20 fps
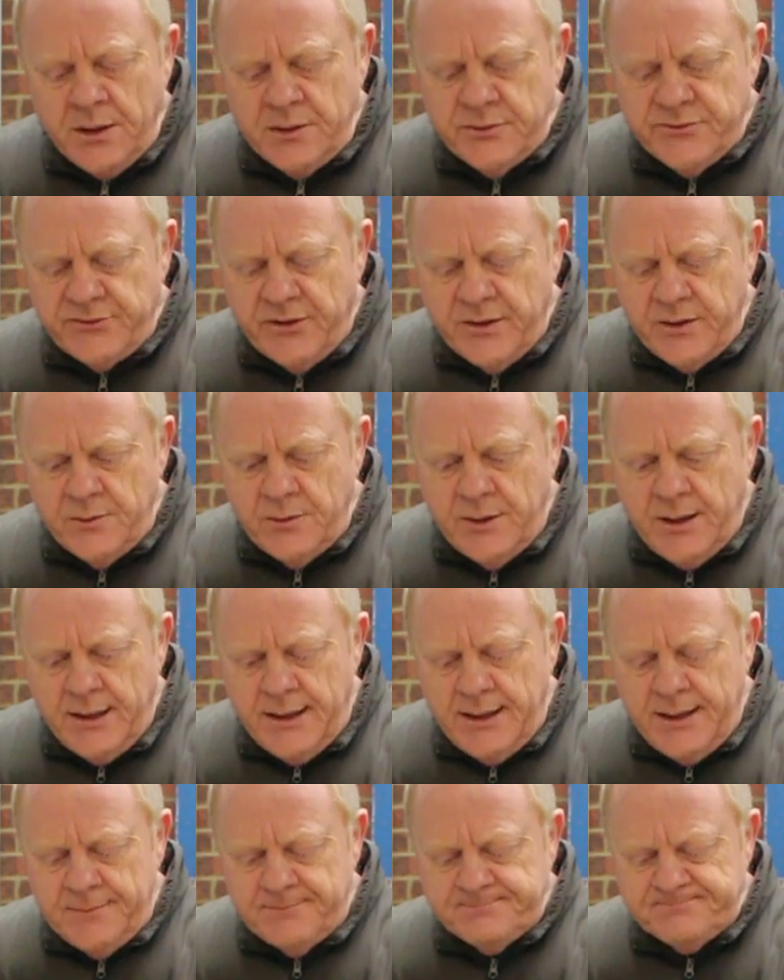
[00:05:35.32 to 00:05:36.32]
So,
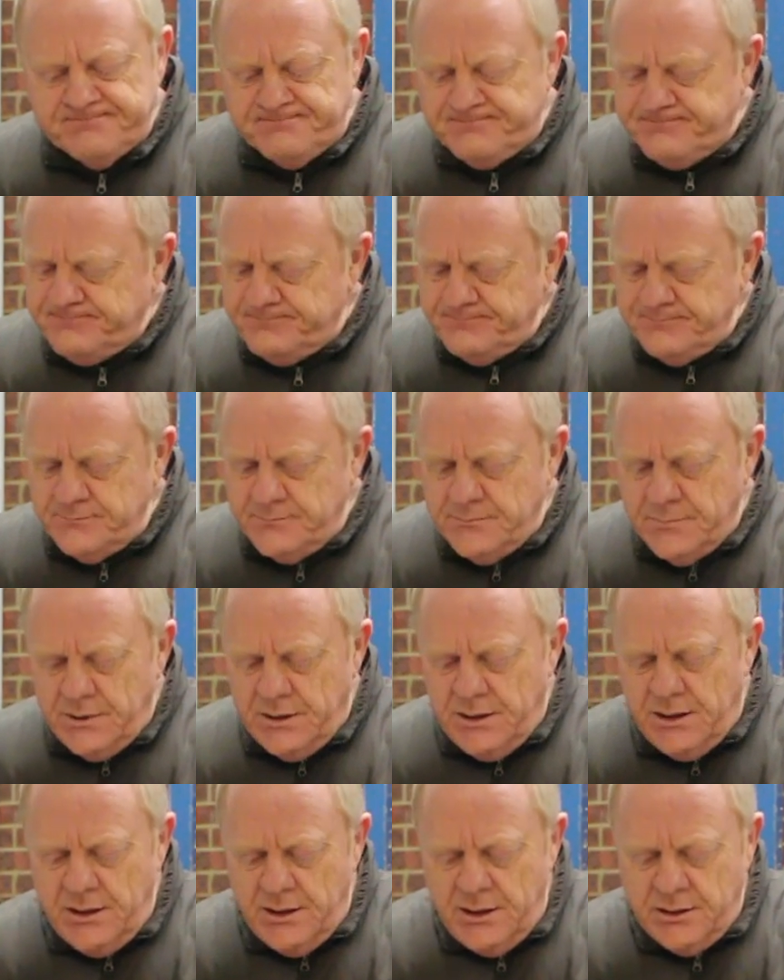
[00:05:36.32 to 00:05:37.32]
um,
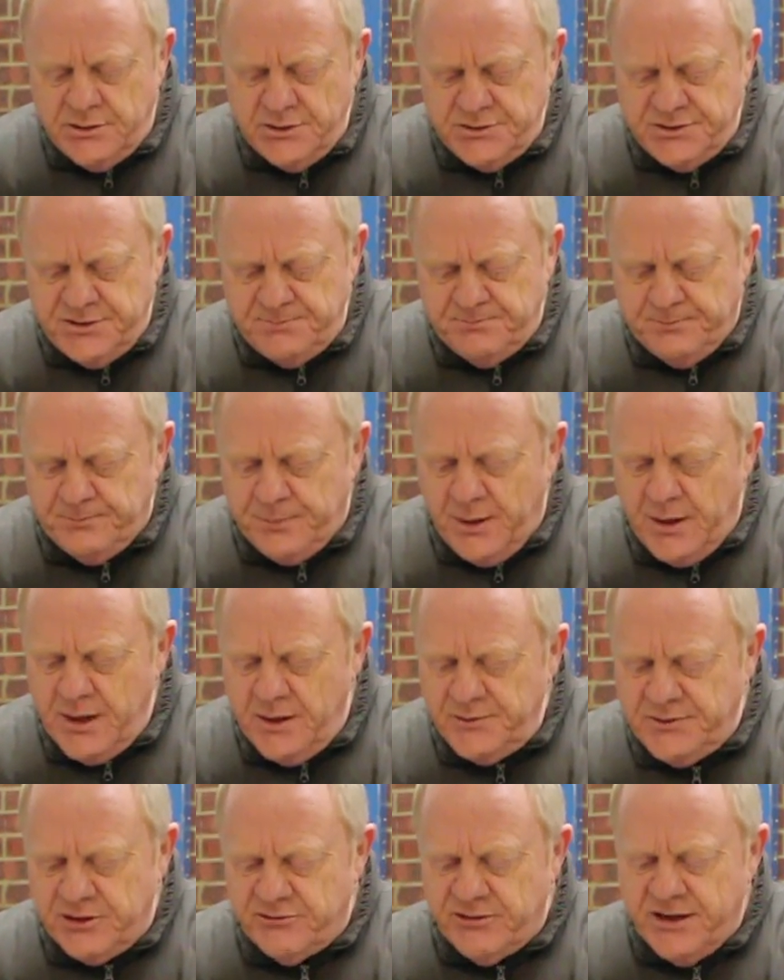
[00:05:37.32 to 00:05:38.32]
a good
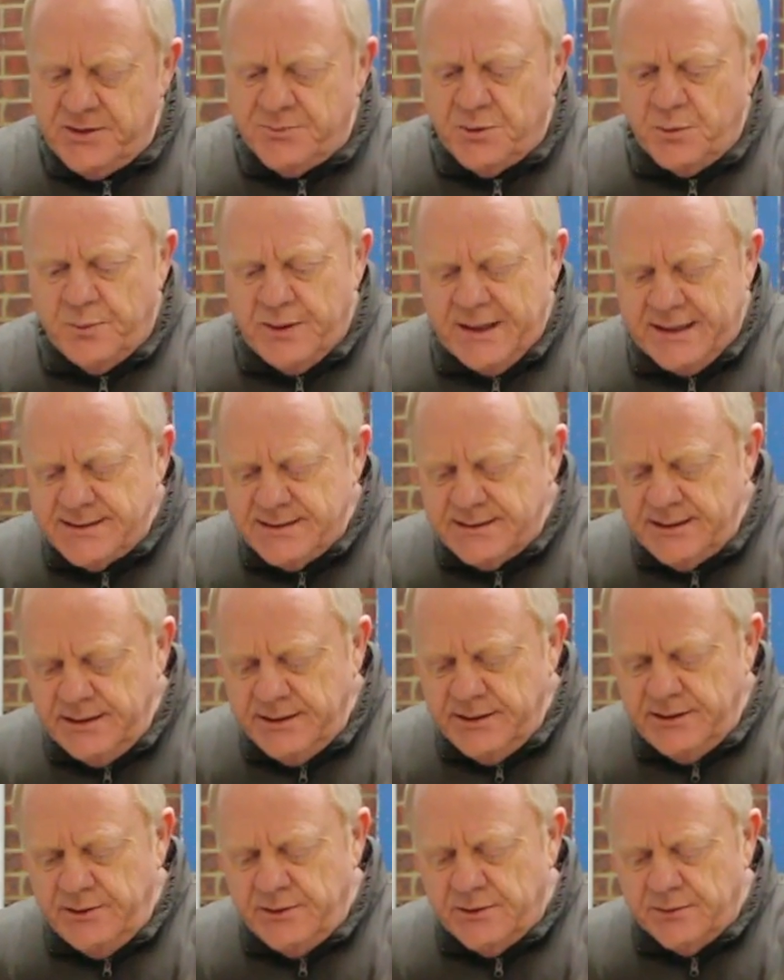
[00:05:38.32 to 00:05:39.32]
biodegradable
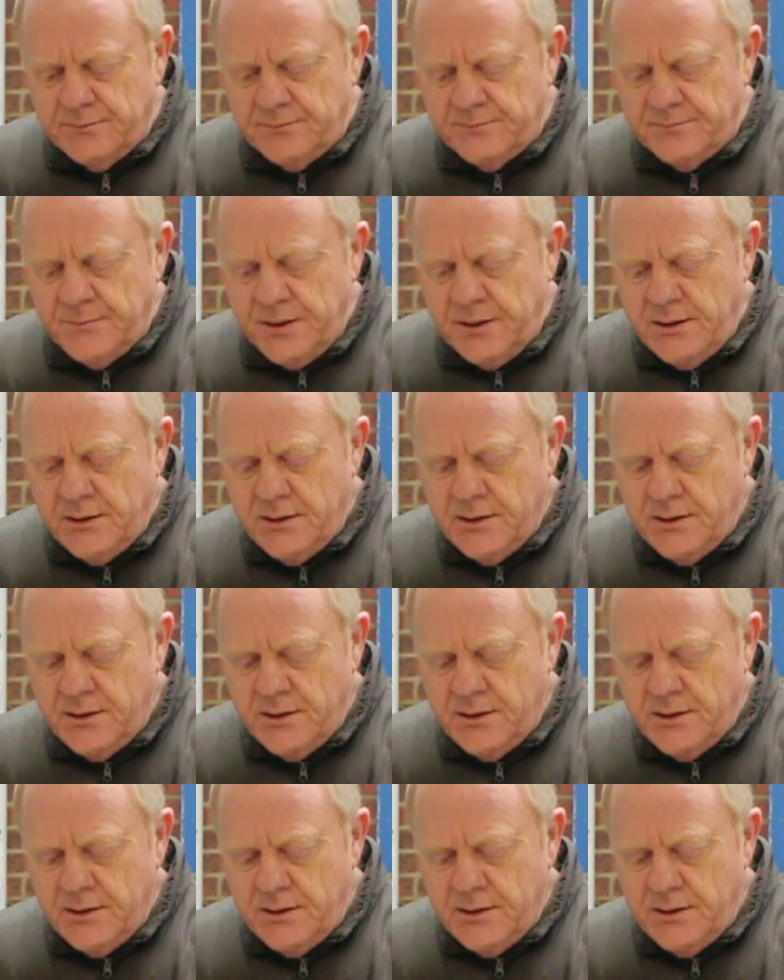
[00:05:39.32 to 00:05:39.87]
plastic, you can.